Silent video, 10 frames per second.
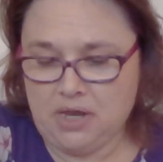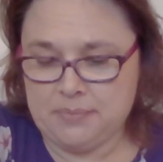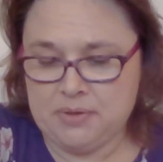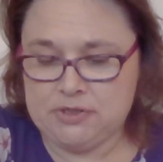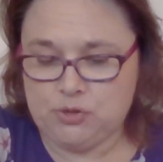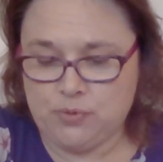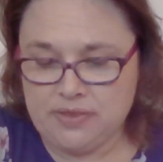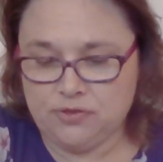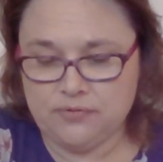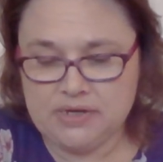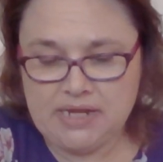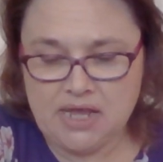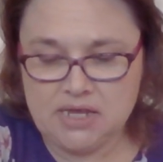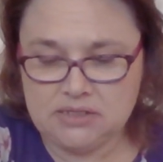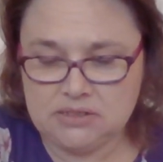mean, between the 3
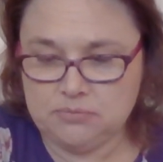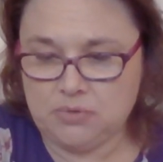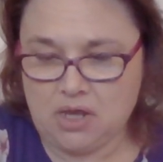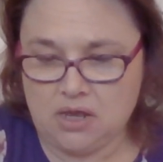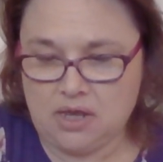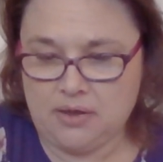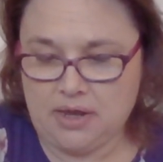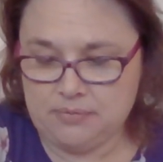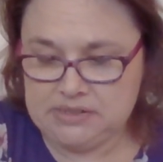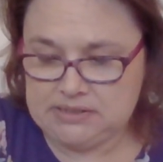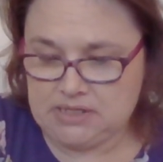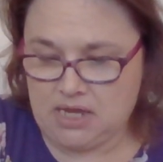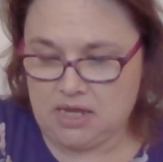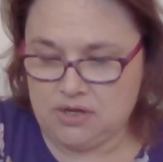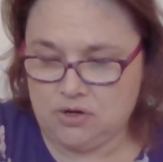days, I would
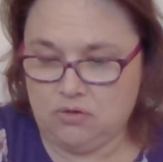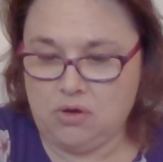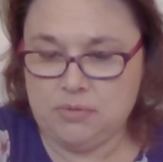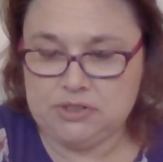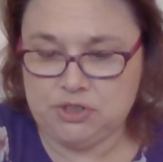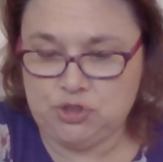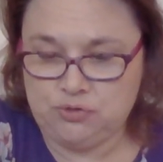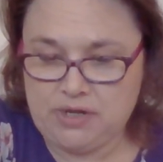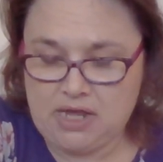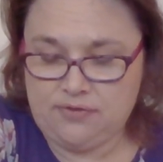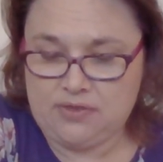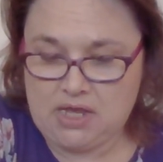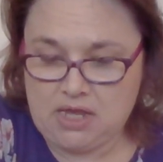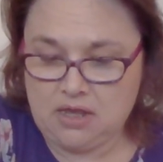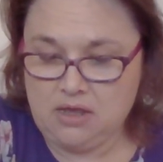say, you know, almost a 2-day
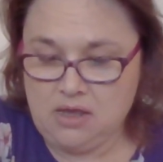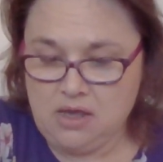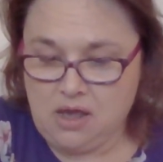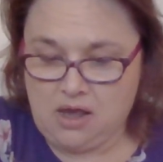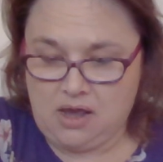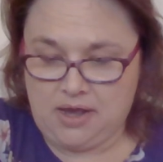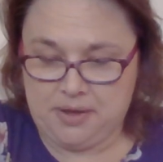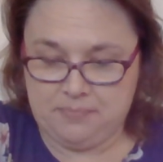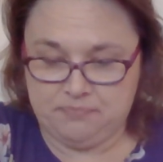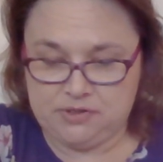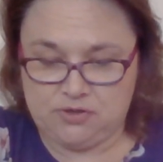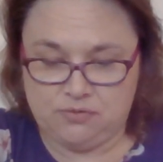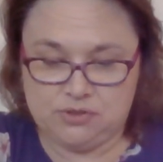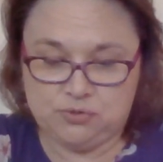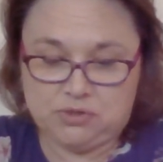thing. So it
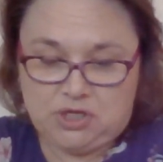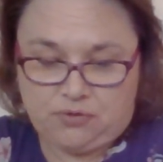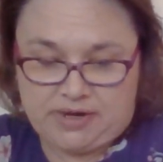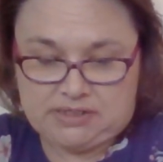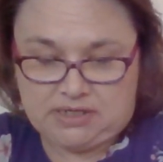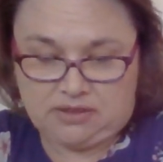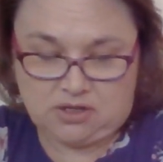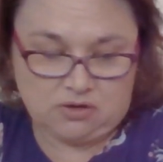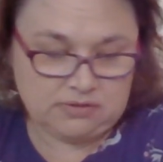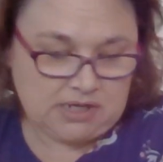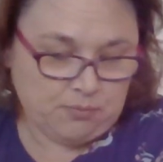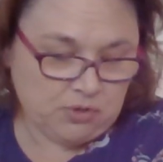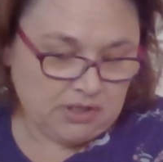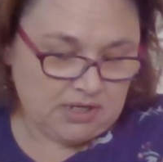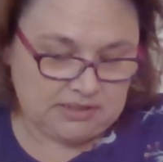was really great to get those. I'm
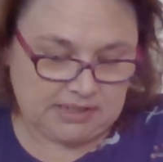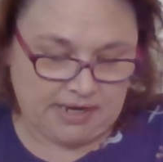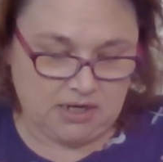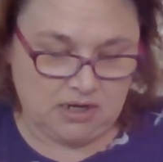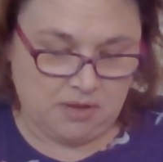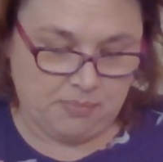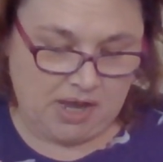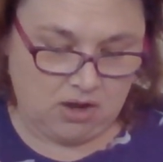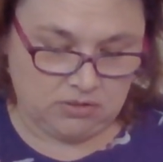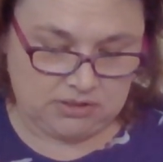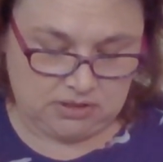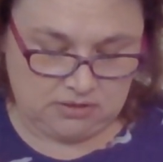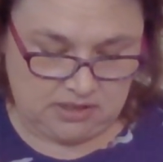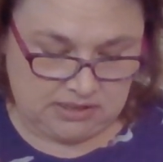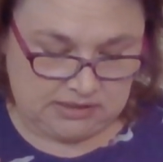really excited about
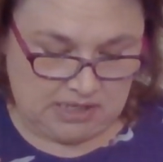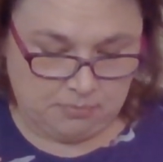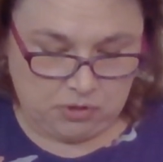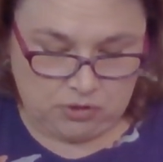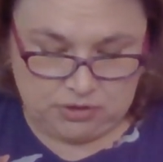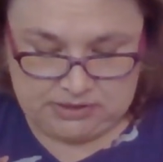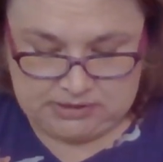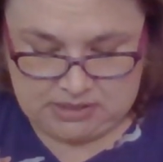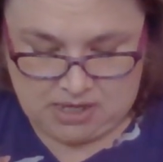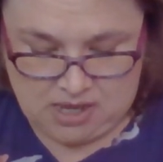the samplers.